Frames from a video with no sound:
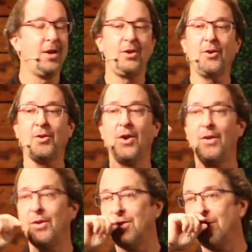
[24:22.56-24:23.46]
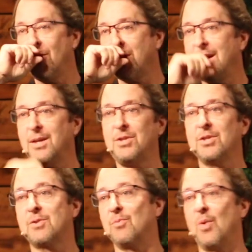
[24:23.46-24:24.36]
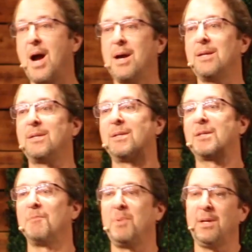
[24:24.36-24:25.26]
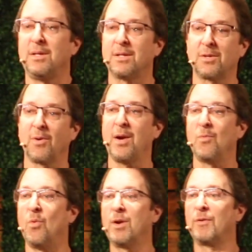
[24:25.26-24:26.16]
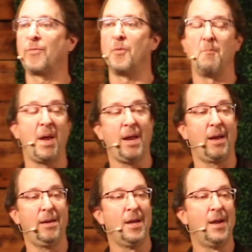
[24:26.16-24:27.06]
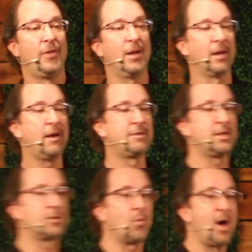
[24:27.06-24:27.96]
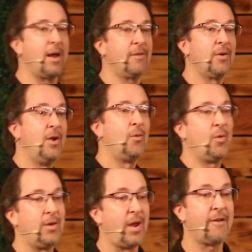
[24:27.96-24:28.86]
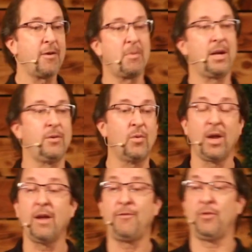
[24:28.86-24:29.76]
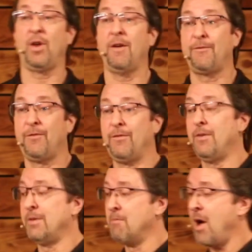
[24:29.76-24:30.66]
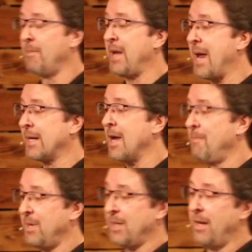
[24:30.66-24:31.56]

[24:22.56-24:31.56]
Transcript: You know, no kid just rises to be this great, wonderful man that loves his wife when everybody, if, if mom and dad comes